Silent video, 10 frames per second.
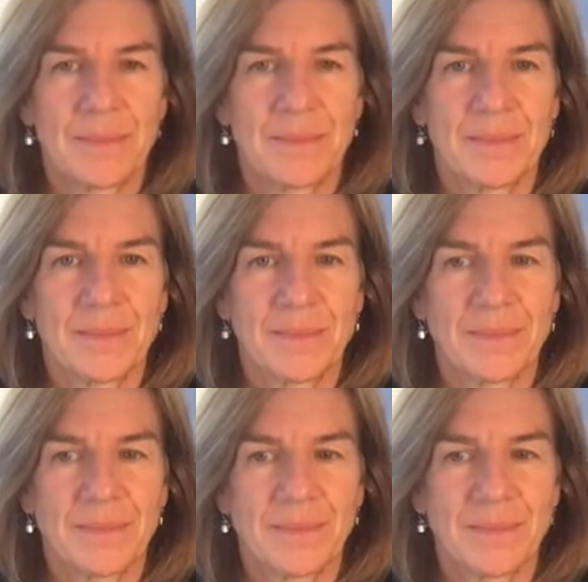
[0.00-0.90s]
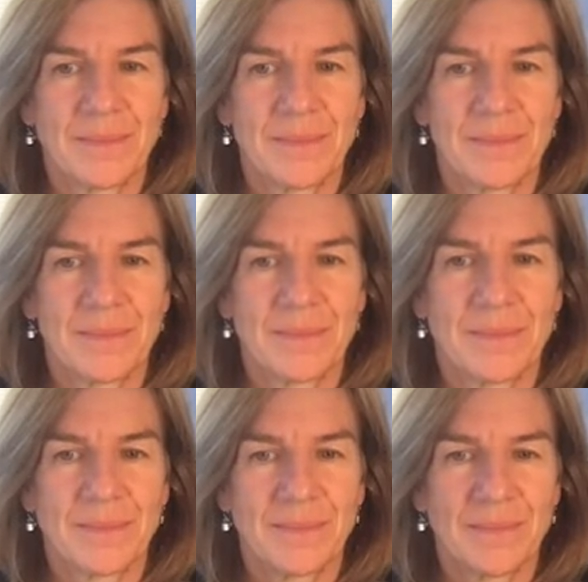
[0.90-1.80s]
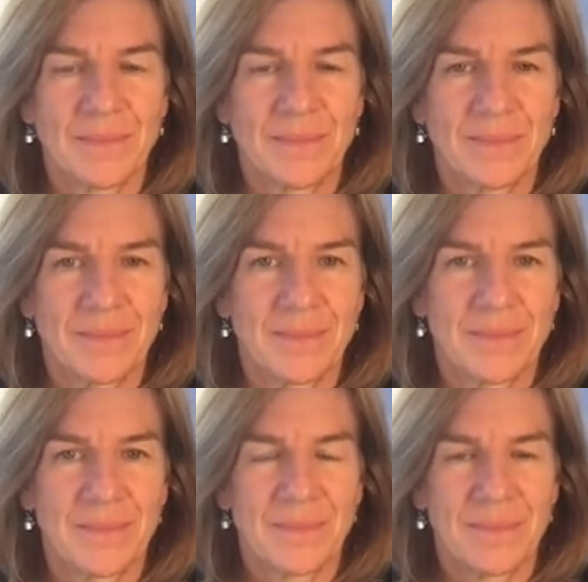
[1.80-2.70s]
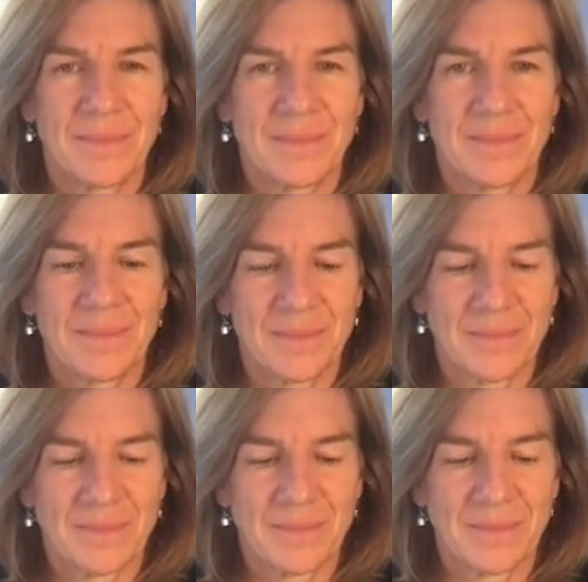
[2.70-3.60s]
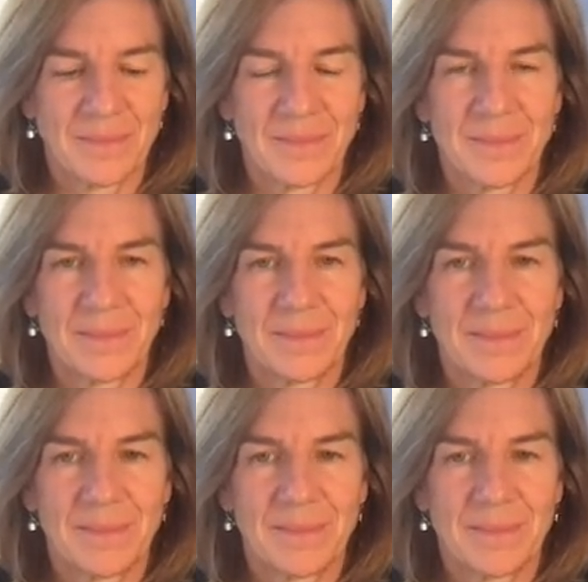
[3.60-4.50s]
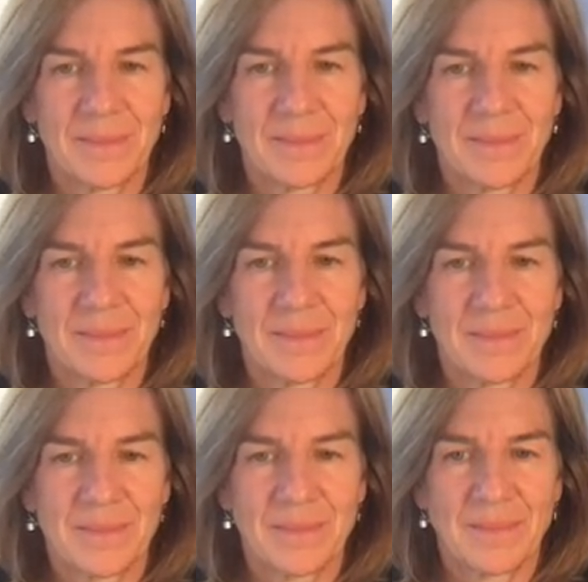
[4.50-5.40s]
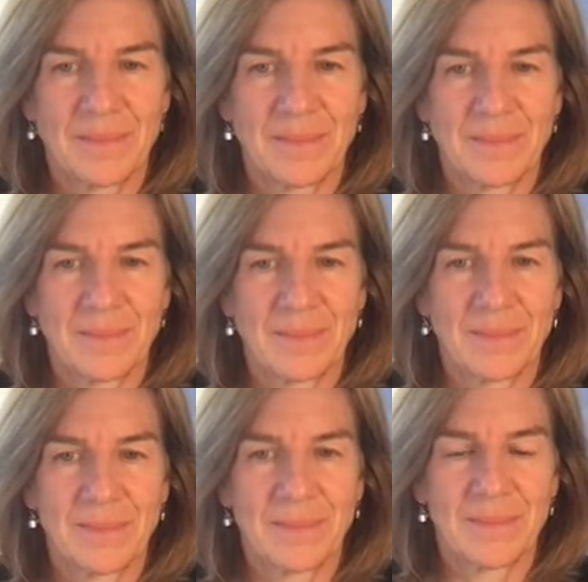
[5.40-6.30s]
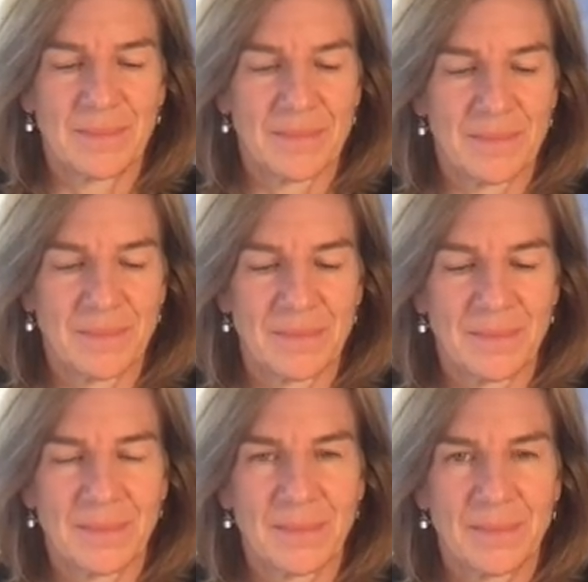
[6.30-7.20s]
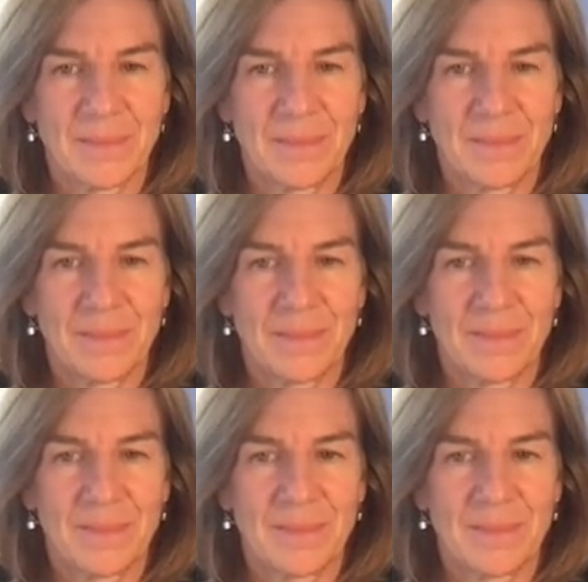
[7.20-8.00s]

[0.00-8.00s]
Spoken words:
[no speech]